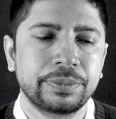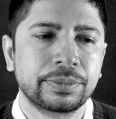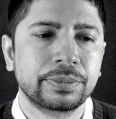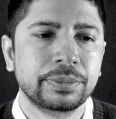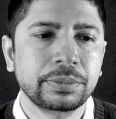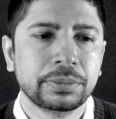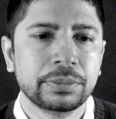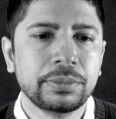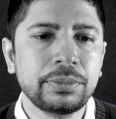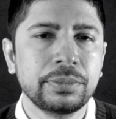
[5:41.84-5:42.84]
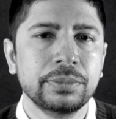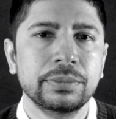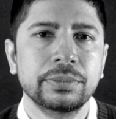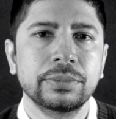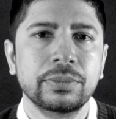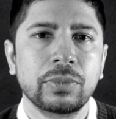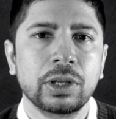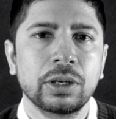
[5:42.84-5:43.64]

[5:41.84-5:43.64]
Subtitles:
[no speech]